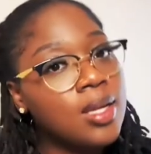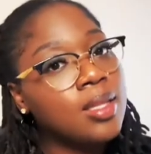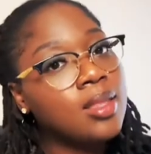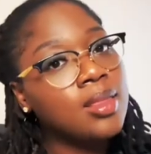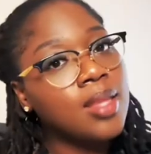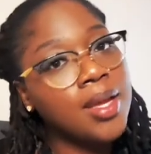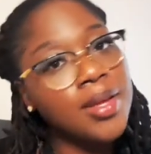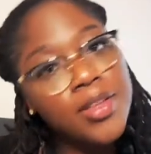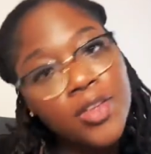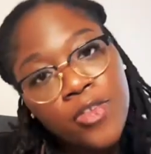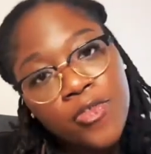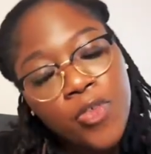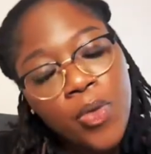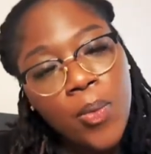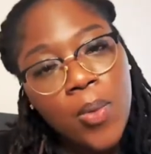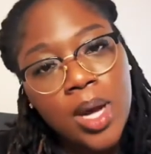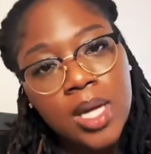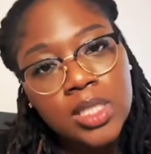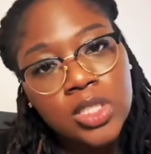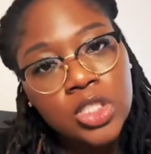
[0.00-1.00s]
Thank you for
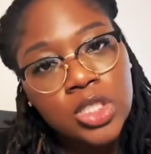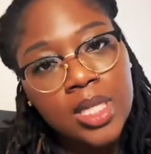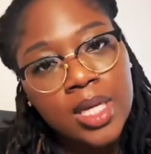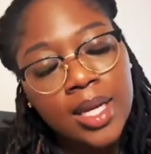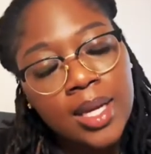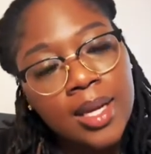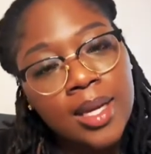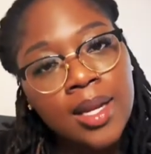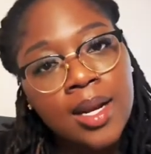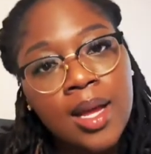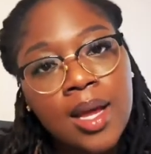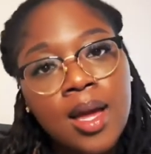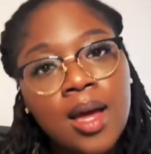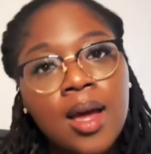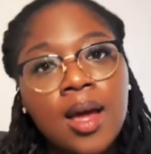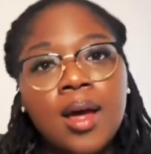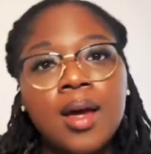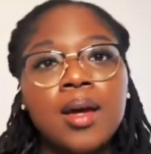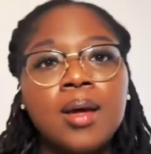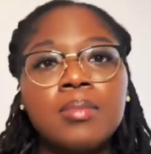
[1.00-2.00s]
watching.
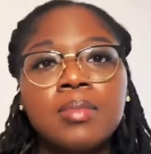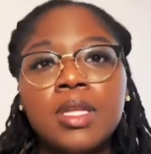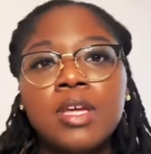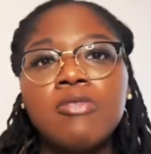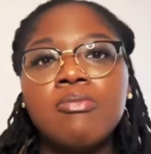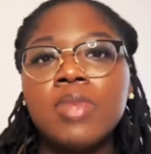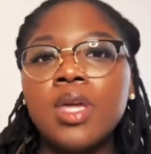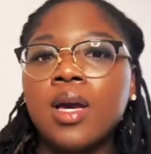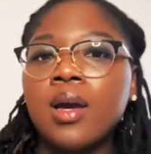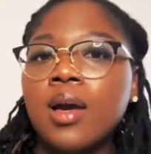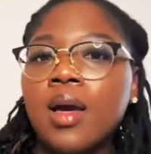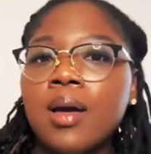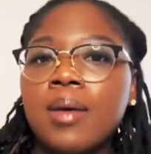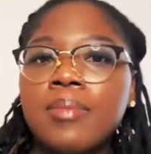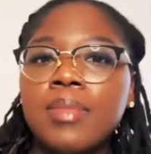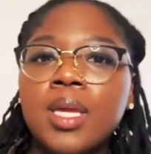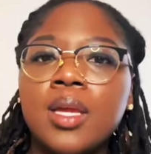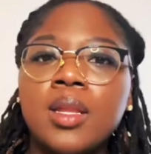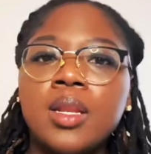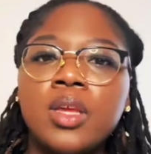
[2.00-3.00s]
Leave me a
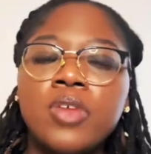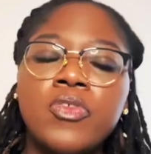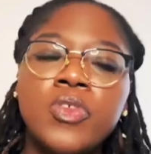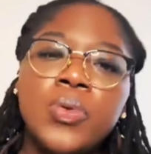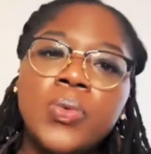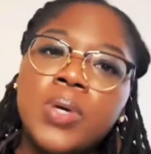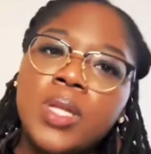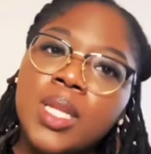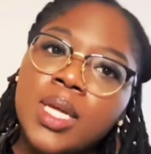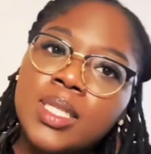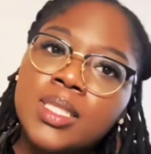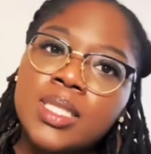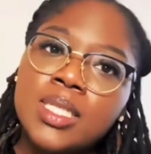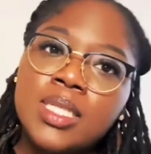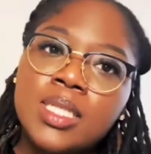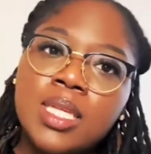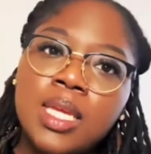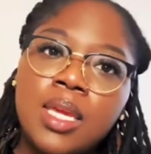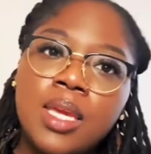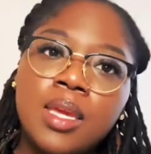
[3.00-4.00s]
comment if you would like to
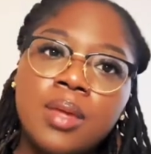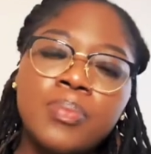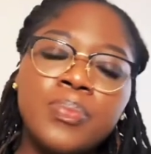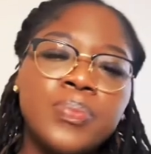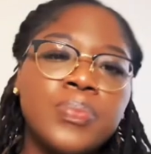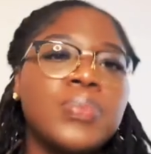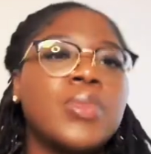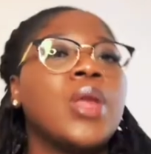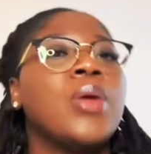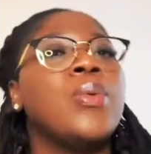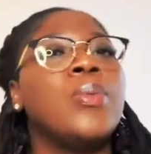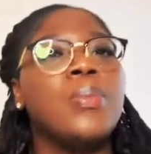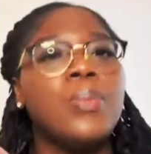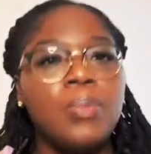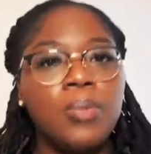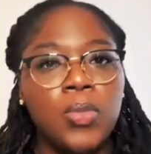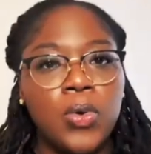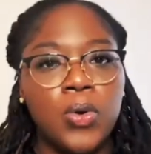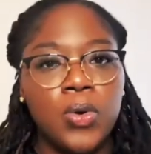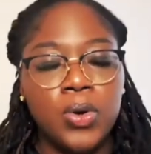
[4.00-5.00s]
see
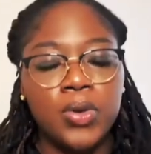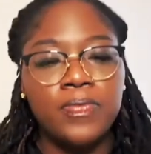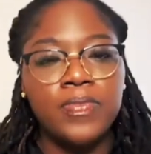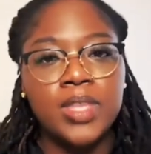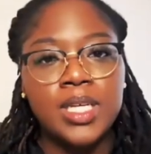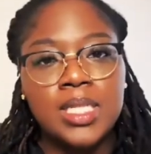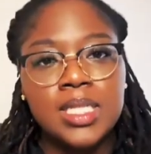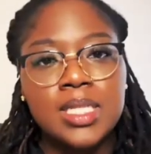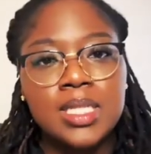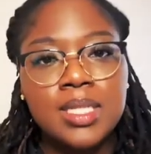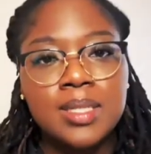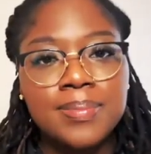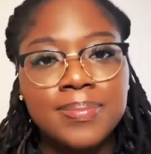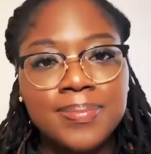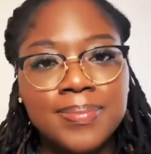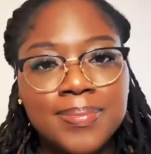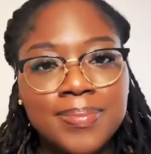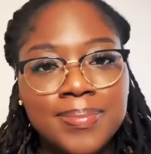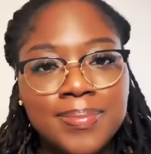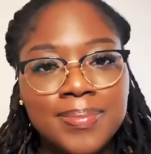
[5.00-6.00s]
more of this.
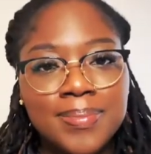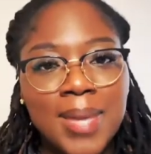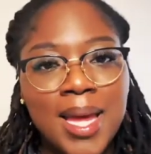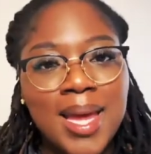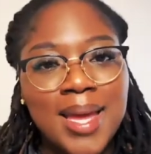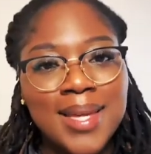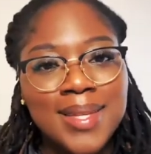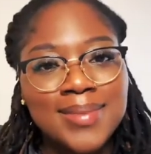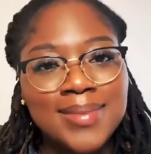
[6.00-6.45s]
Bye.